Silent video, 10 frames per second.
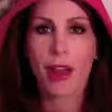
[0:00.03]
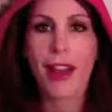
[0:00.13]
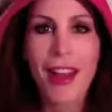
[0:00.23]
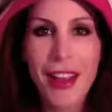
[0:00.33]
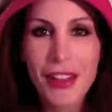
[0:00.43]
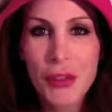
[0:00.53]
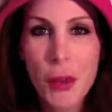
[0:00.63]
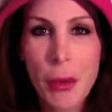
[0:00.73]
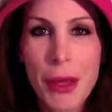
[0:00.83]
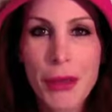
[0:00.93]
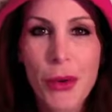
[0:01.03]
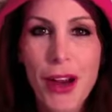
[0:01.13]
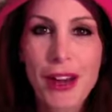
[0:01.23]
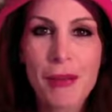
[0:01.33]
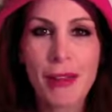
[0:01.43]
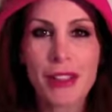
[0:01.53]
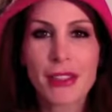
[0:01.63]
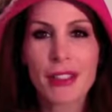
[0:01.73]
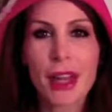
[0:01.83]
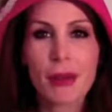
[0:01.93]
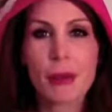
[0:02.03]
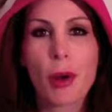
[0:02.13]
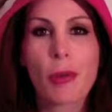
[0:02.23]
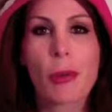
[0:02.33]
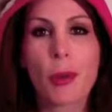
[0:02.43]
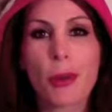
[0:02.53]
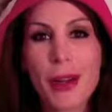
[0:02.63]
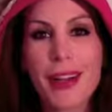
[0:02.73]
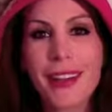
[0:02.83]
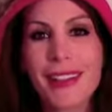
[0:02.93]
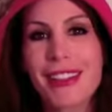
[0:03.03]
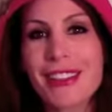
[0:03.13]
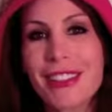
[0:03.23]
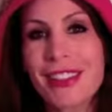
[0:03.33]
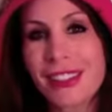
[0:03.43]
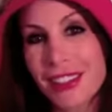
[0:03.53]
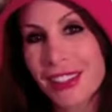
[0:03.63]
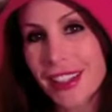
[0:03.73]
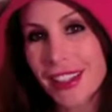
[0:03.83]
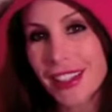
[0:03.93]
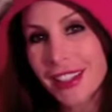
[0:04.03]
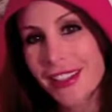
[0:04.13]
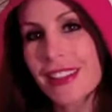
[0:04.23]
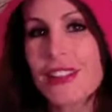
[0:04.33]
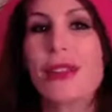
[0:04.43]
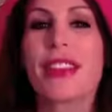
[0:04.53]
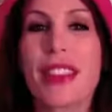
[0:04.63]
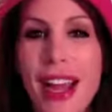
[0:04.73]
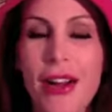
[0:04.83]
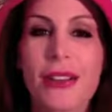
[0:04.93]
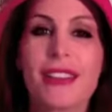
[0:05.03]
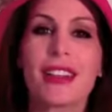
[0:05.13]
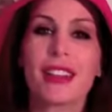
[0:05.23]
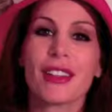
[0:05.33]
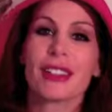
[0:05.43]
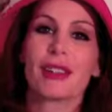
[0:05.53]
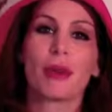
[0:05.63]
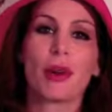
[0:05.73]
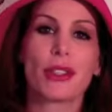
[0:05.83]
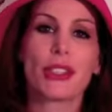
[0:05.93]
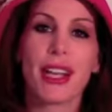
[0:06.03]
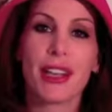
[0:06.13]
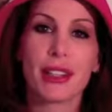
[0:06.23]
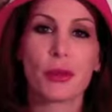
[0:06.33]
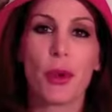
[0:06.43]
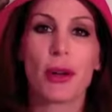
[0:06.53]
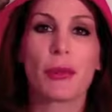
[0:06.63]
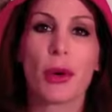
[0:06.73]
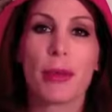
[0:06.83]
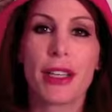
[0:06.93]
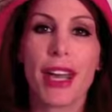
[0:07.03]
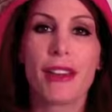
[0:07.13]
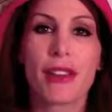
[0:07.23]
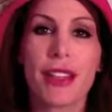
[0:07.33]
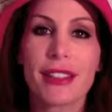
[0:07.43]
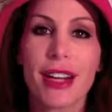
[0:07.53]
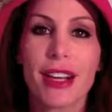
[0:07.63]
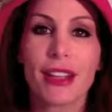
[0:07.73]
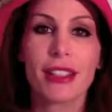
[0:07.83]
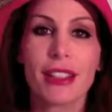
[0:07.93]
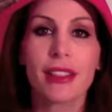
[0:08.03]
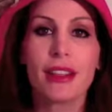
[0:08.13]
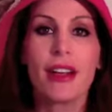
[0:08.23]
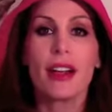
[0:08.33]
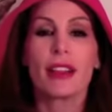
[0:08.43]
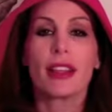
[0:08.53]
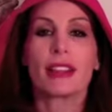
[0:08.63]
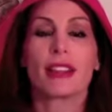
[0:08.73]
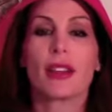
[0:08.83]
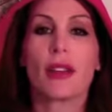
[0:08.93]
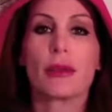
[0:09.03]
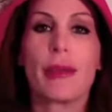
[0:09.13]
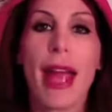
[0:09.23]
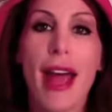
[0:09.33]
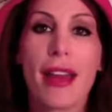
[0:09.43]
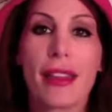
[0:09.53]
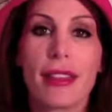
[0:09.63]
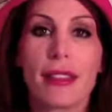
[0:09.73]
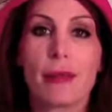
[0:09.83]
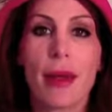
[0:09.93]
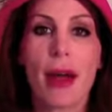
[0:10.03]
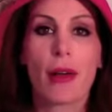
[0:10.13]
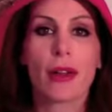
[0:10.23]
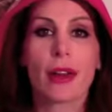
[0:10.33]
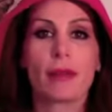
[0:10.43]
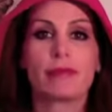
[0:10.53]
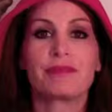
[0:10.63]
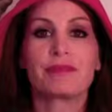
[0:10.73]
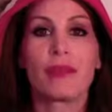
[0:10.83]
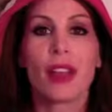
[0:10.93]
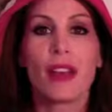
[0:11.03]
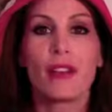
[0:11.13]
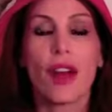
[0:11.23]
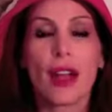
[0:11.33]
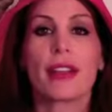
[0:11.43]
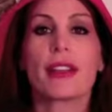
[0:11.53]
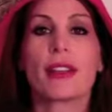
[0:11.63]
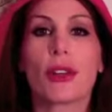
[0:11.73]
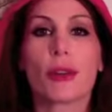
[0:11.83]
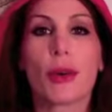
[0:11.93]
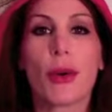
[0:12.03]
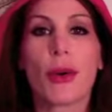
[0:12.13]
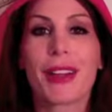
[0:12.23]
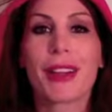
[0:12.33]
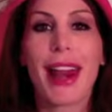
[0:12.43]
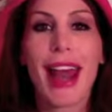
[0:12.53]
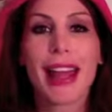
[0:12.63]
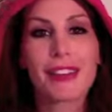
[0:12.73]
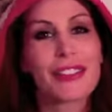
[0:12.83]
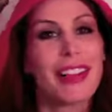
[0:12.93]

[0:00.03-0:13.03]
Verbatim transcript: Hey, it's Forman Lauren. I'm coming to you today with poem number 130 of the 2013 Poetry Challenge, one poem a day for an entire year. This is called Path. It's about um, finding your road in life.